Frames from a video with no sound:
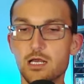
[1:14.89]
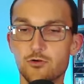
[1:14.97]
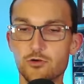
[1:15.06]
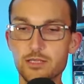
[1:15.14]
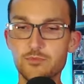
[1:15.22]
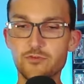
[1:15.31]

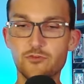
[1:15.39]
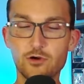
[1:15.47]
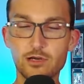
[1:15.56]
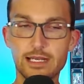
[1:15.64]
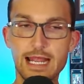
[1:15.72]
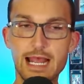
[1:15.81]
right
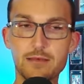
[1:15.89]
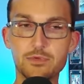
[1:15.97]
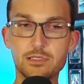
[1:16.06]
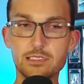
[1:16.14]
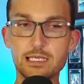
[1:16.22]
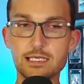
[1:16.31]
before it
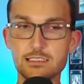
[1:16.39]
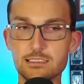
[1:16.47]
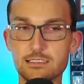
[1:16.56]
happened, yes, and